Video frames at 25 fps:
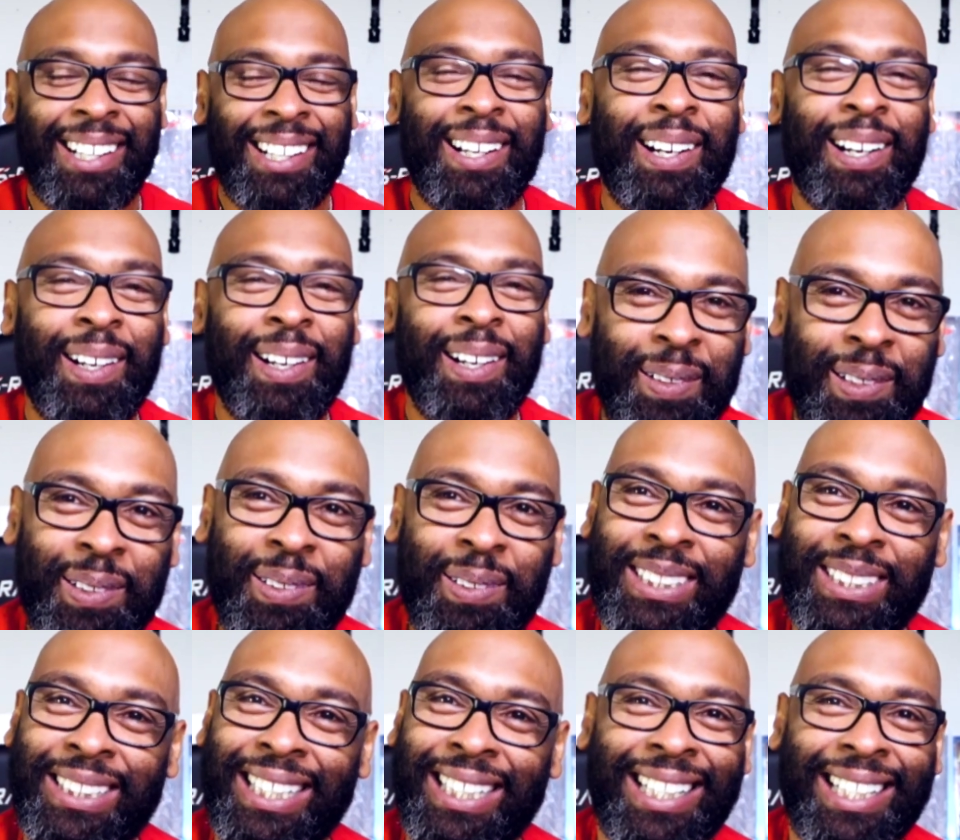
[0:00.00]
Don't do
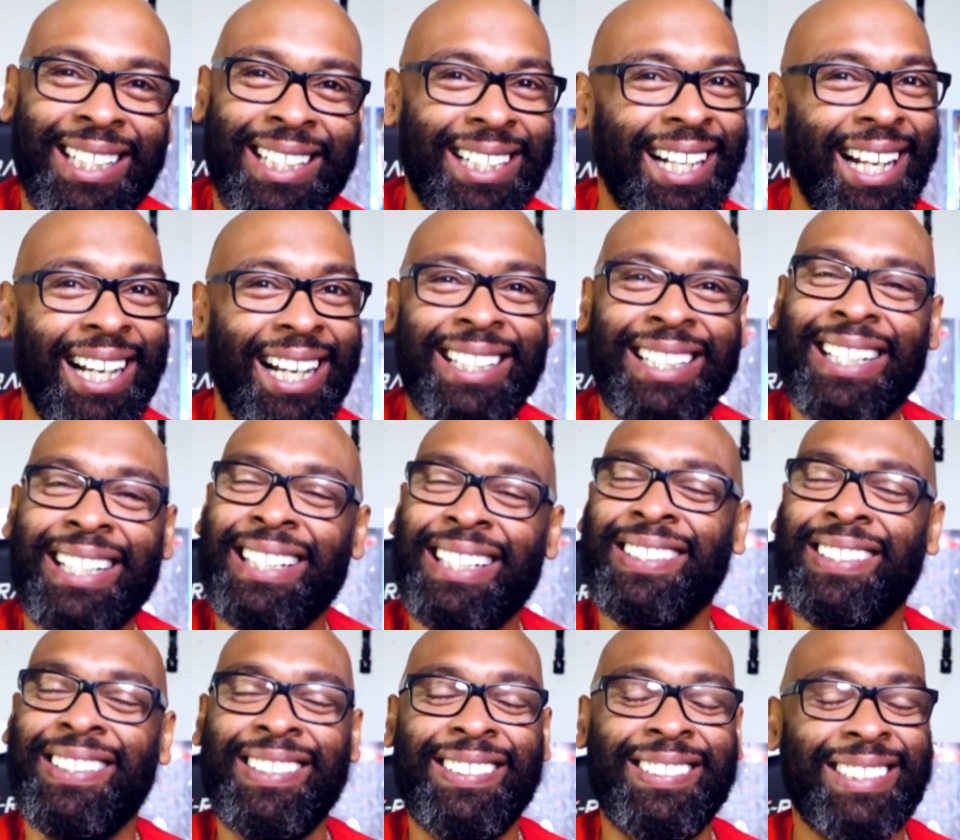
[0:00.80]
Skelly like that.
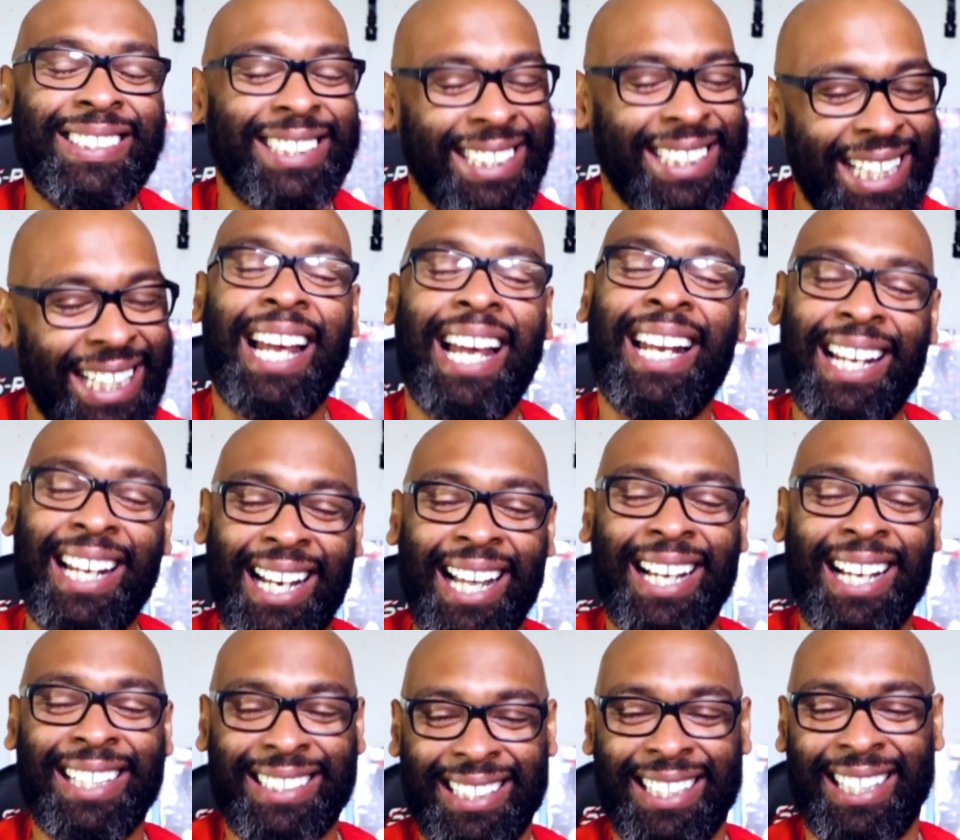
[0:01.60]
Don't do Skelly
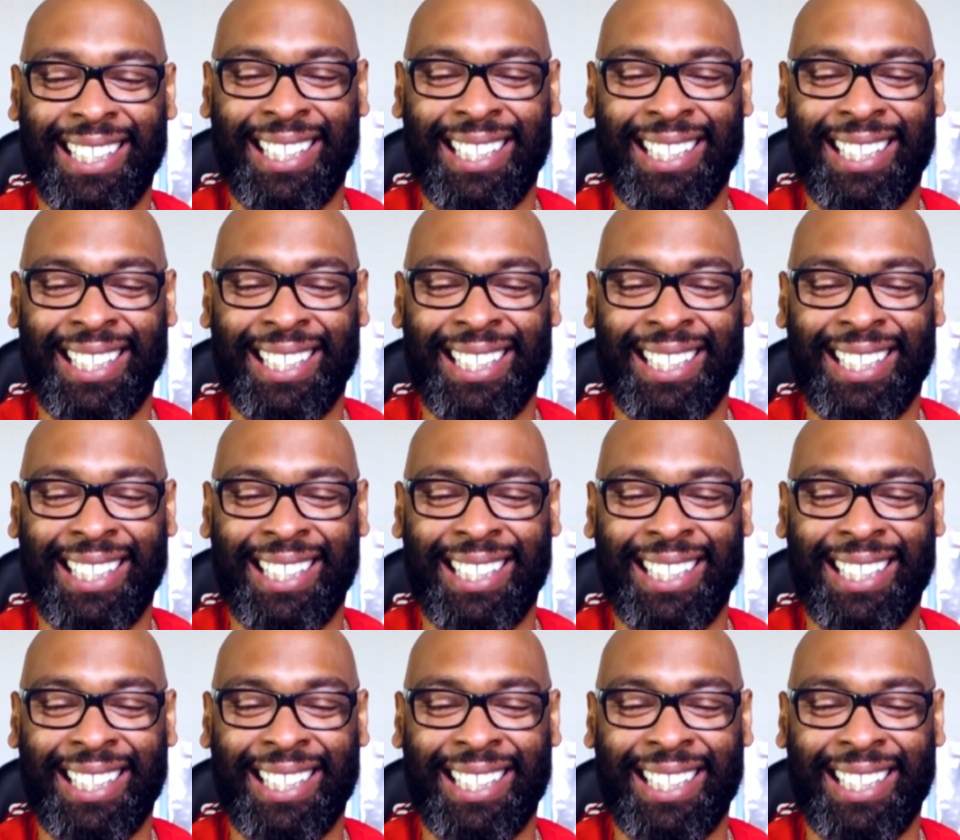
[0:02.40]
like that.